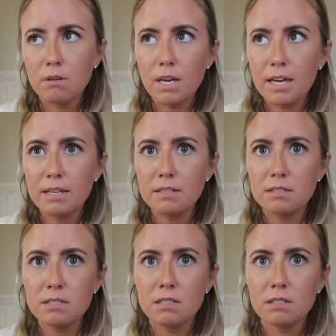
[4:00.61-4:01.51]
And
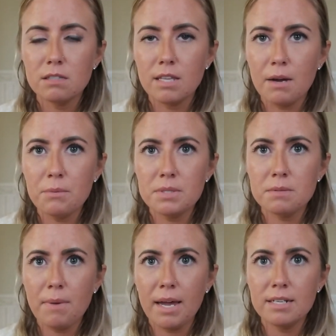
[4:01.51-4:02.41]
that was
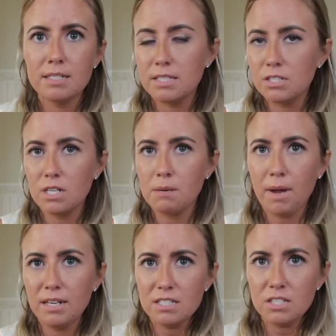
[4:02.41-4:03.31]
my decision and
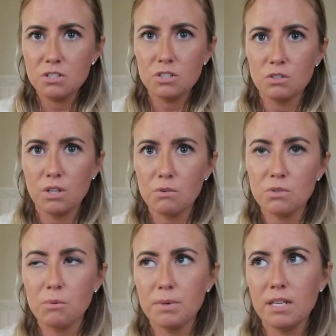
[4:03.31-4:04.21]
my decision alone.
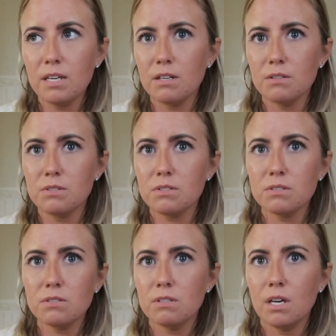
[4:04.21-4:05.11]
Nobody else
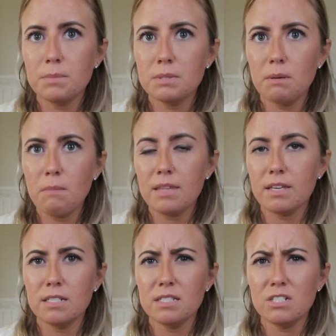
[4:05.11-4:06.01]
helped me make
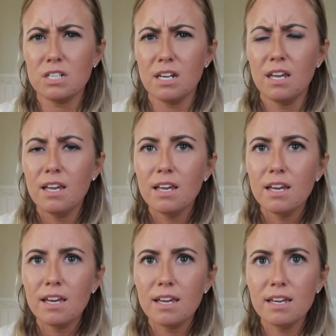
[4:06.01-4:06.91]
that decision.
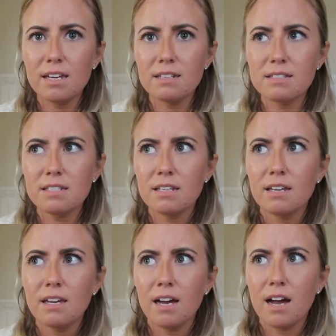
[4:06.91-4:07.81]
And
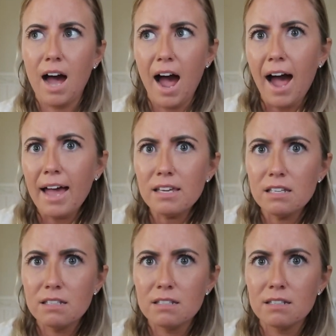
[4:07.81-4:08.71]

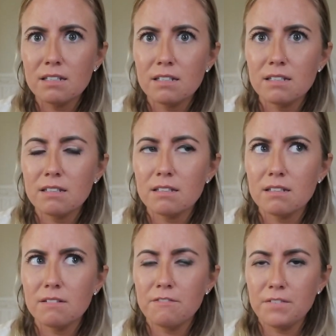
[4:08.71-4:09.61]
I
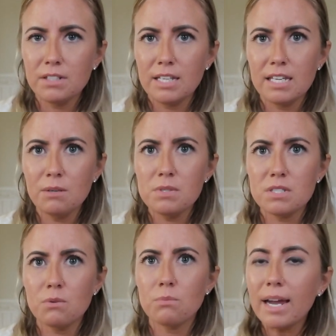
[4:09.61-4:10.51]
feel like it was
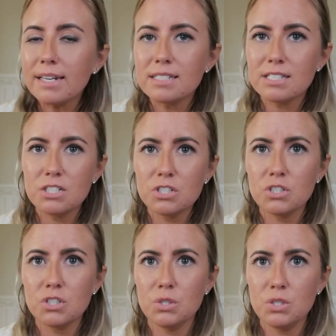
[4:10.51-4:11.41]
the right
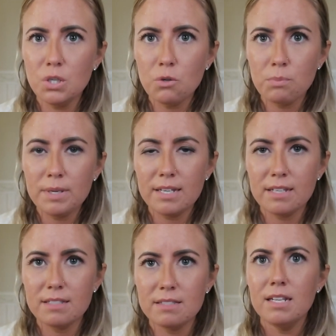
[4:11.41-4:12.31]
decision to do
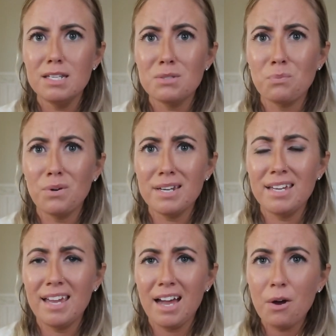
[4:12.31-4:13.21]
because it is
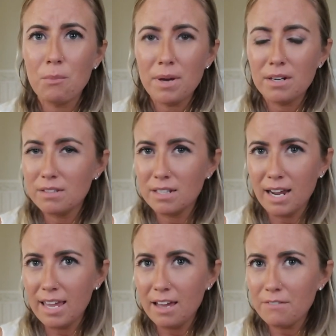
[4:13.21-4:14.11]
working out better than
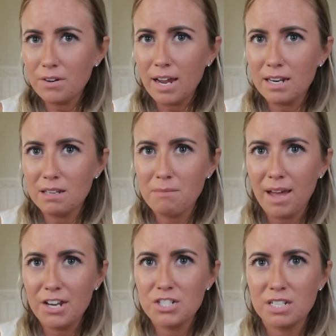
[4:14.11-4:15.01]
I ever had
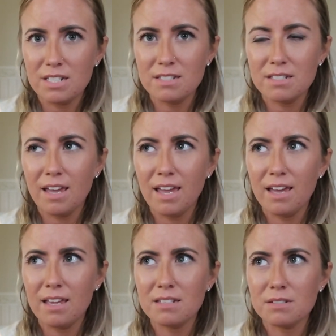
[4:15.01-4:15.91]
imagined.
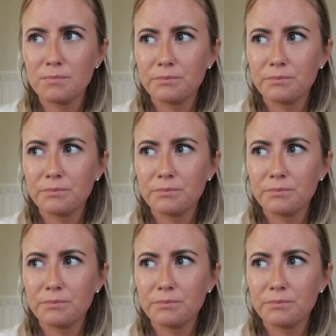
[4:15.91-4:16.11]
And